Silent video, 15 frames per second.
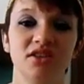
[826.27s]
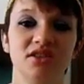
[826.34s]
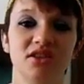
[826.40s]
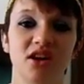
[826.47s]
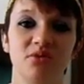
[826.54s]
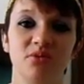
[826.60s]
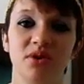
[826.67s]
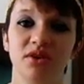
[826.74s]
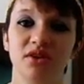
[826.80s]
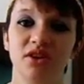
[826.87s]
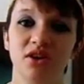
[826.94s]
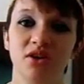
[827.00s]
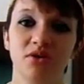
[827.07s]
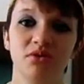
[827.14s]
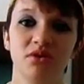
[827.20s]
It's not well
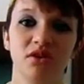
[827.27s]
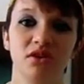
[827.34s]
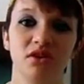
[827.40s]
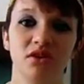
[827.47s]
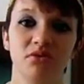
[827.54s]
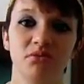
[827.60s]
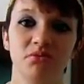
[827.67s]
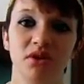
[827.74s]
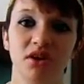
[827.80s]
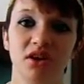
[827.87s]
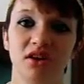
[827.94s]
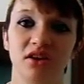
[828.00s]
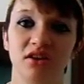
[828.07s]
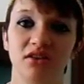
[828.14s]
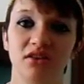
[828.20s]
known,
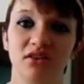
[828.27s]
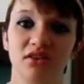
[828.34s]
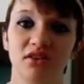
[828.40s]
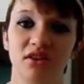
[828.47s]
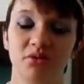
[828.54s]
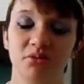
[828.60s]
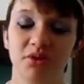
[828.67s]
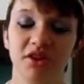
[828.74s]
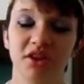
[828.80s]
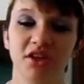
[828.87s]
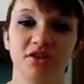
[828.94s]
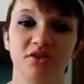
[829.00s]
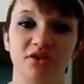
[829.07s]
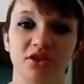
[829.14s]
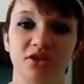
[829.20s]
but I bet
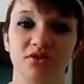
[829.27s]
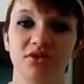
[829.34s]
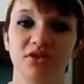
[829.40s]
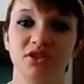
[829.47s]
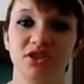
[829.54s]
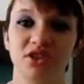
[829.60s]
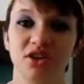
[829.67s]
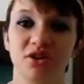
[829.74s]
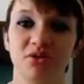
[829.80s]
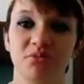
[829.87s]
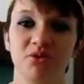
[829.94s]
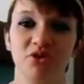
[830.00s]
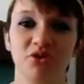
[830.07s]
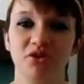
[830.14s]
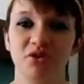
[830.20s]
they do too.
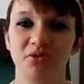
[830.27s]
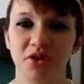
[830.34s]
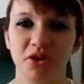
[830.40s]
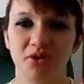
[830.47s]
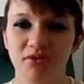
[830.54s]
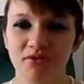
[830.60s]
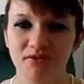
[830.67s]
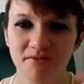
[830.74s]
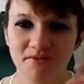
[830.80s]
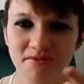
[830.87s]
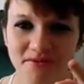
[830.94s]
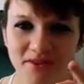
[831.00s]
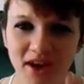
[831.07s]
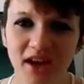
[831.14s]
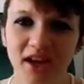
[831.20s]
So both of you,
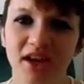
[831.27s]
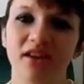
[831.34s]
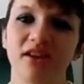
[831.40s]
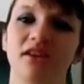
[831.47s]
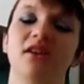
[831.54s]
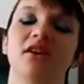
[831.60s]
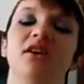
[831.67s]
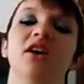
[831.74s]
fight it.